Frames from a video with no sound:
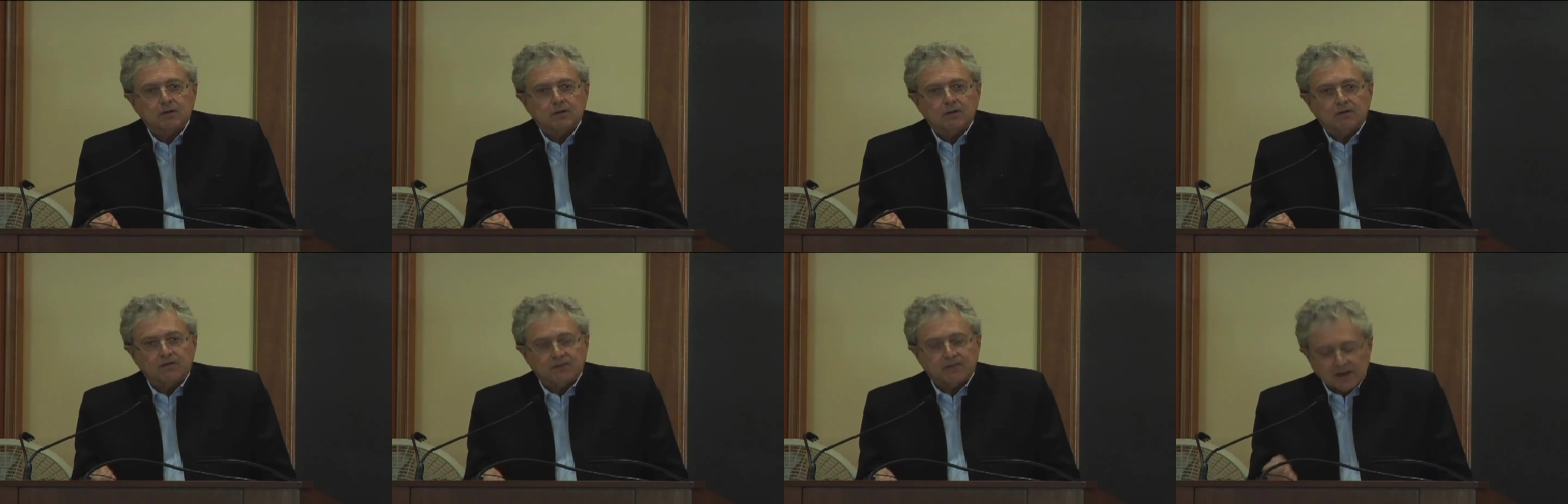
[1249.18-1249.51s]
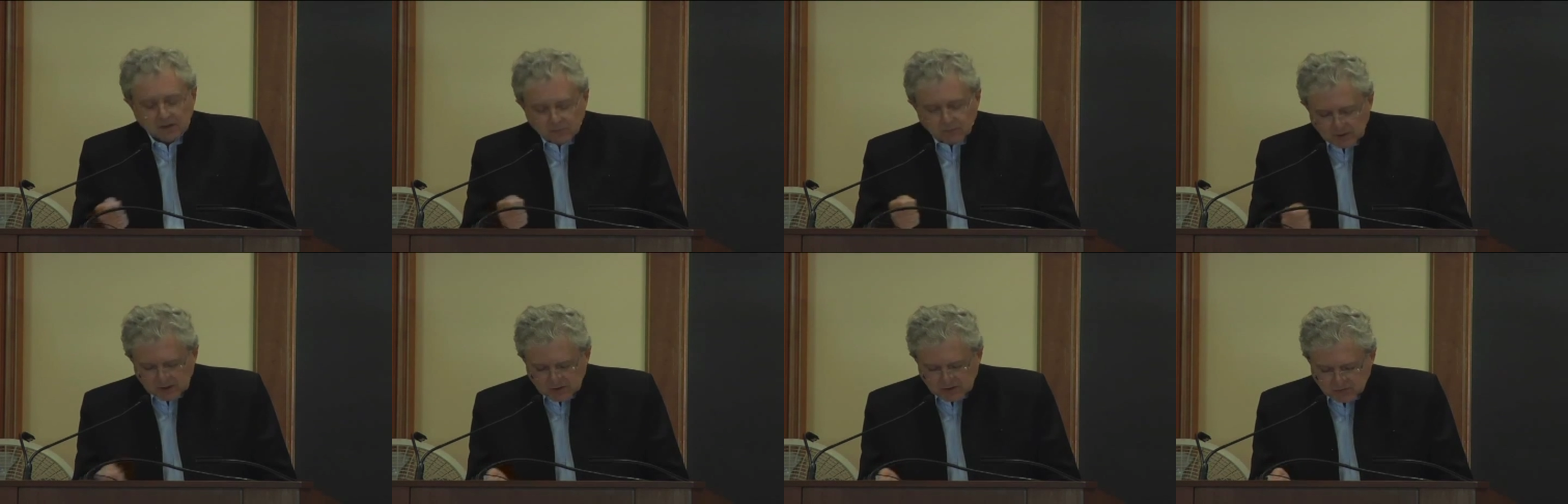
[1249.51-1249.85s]
they
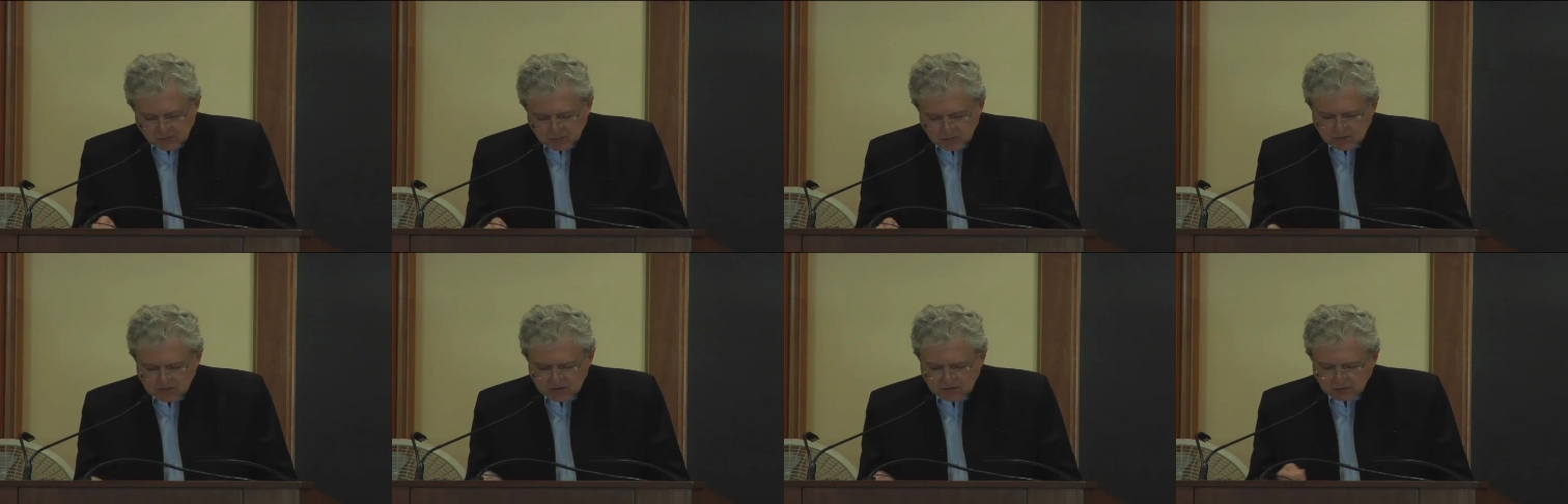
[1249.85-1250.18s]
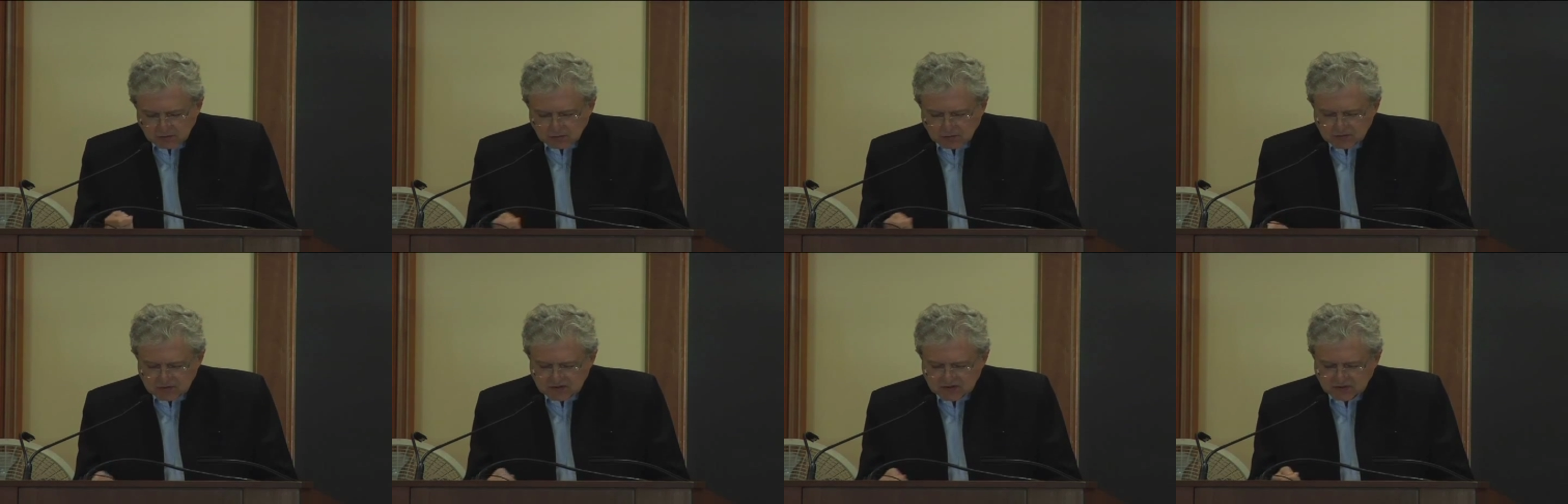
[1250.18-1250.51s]
will choose the
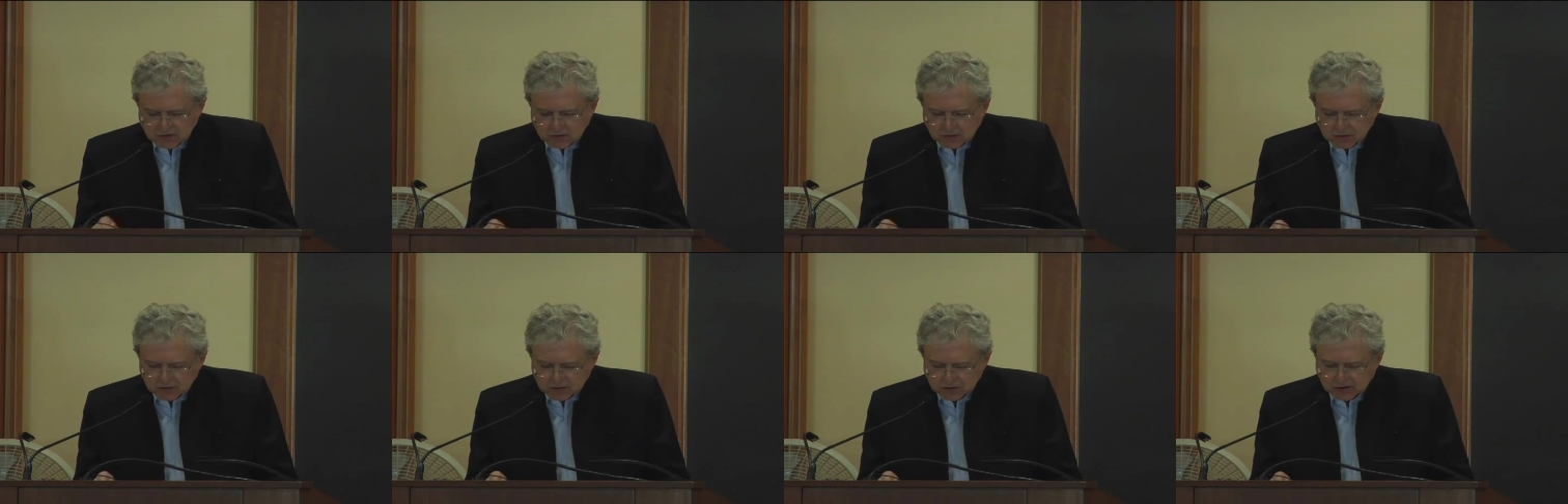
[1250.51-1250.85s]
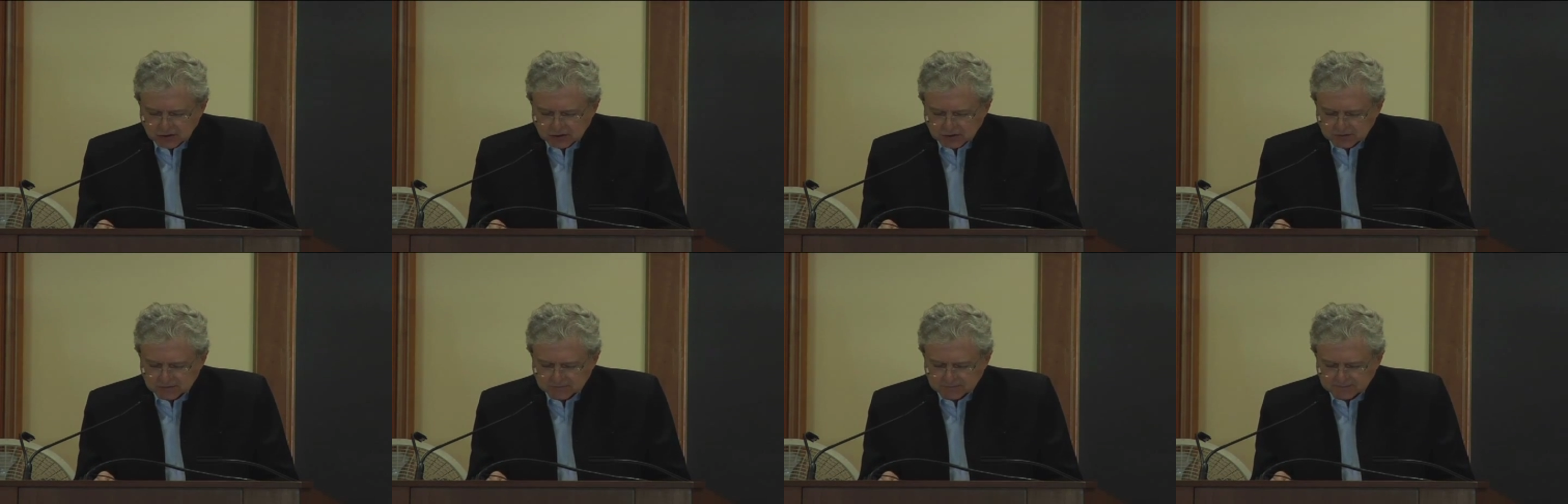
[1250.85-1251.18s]
good
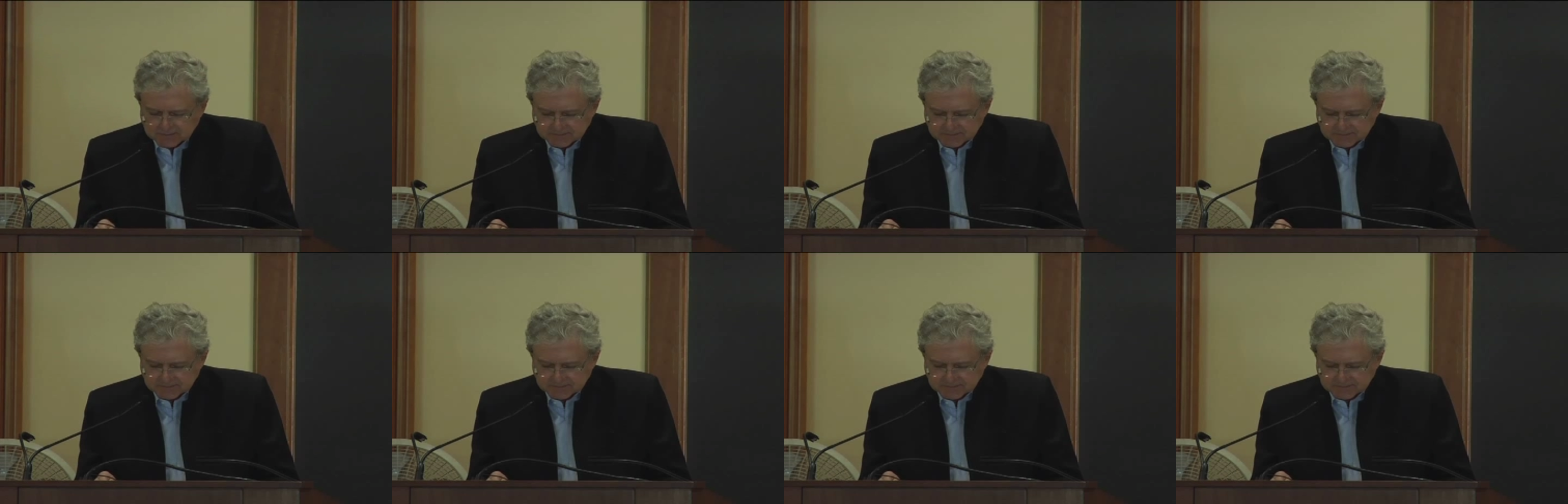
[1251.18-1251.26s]
solution